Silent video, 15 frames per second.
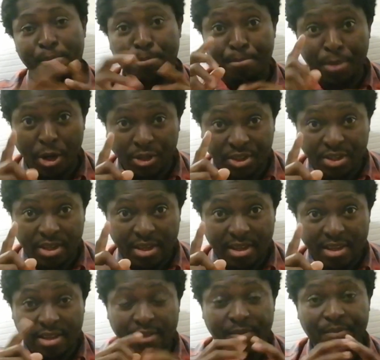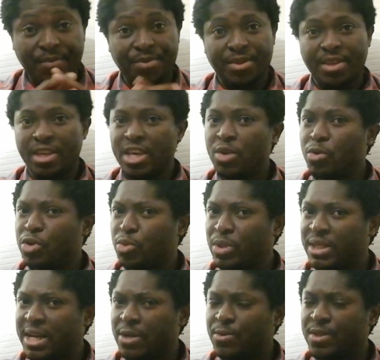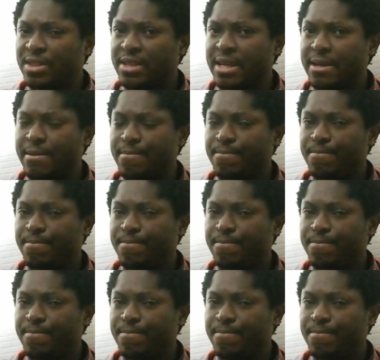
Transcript: But he was without sin.